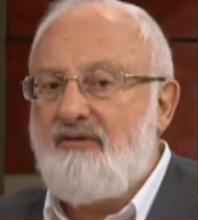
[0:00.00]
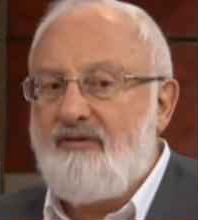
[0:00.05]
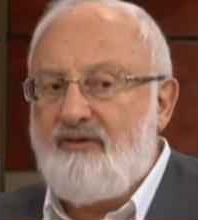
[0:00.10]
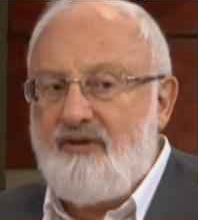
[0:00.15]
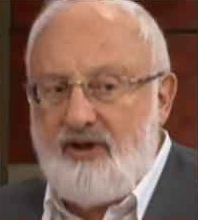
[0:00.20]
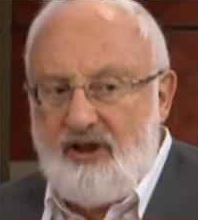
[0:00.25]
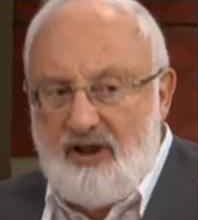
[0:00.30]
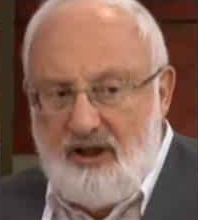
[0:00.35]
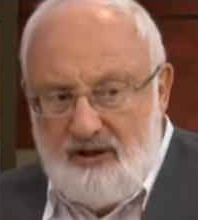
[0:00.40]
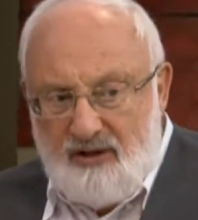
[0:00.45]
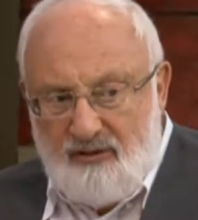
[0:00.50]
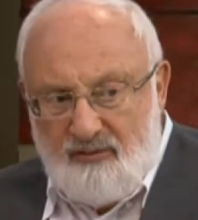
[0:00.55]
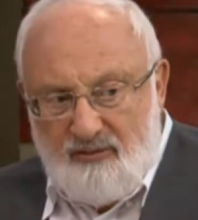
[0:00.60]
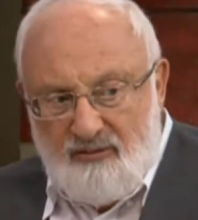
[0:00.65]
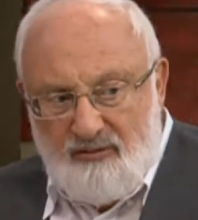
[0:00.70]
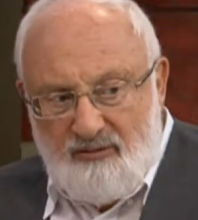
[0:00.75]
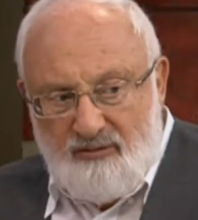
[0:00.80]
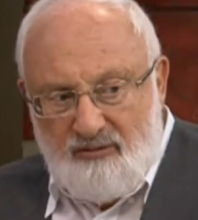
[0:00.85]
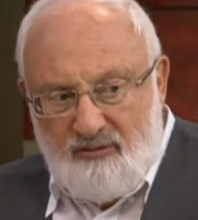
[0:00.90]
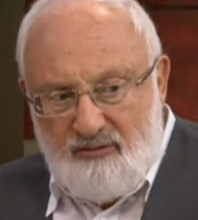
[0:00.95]
called
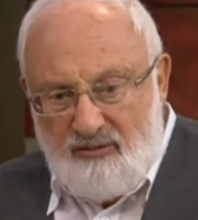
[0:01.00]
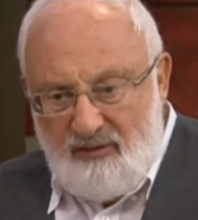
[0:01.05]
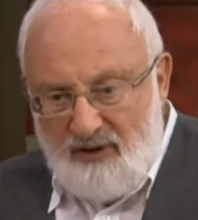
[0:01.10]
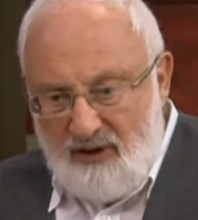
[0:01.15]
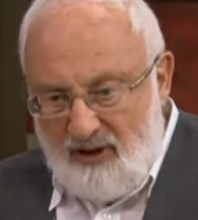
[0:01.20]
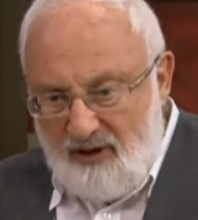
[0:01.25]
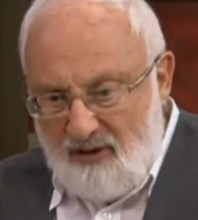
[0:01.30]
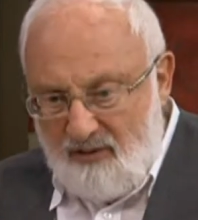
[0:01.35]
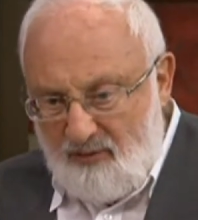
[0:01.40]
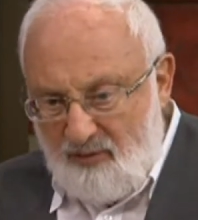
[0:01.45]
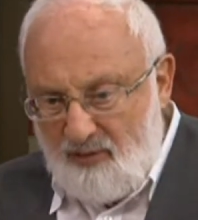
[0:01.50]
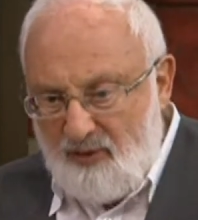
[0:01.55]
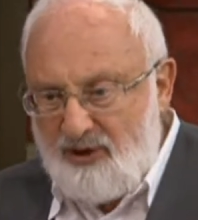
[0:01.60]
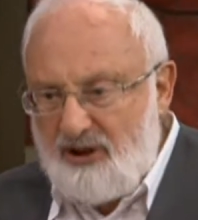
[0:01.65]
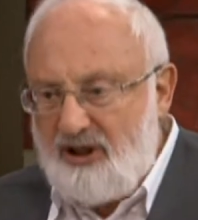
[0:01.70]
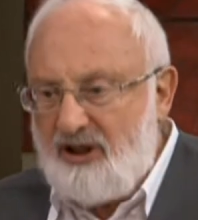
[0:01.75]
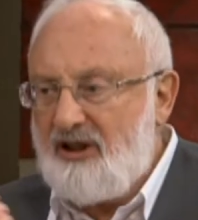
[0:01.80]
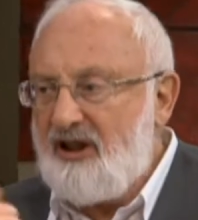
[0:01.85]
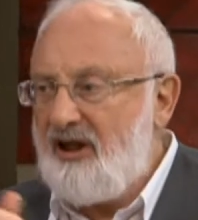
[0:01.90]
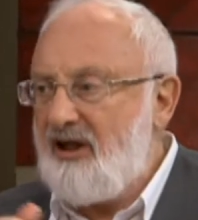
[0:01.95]
the I
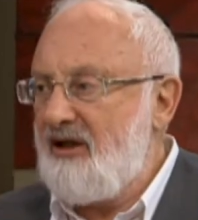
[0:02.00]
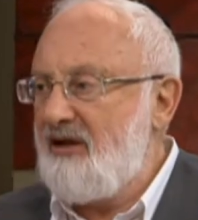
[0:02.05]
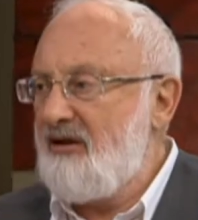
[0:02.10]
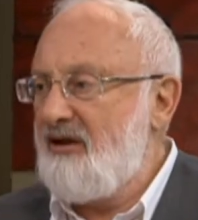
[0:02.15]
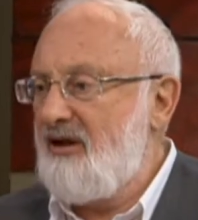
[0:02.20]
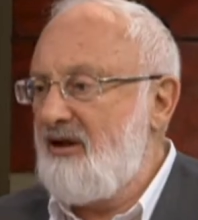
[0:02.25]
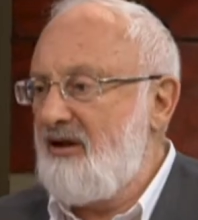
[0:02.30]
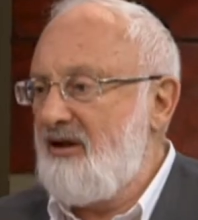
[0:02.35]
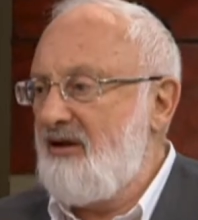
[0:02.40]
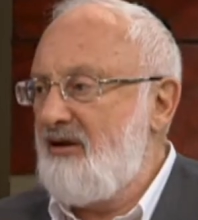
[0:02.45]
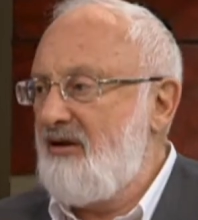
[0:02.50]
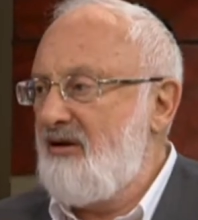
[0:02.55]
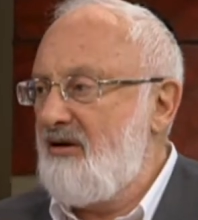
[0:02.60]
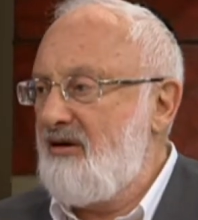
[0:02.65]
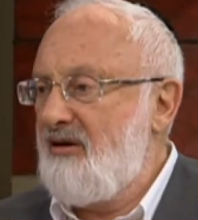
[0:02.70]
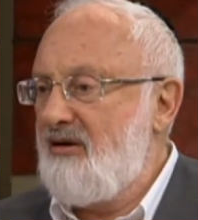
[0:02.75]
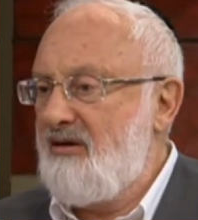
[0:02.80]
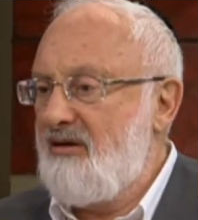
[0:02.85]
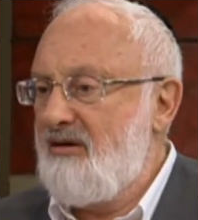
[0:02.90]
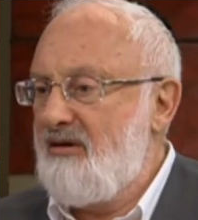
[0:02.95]
created the inclination.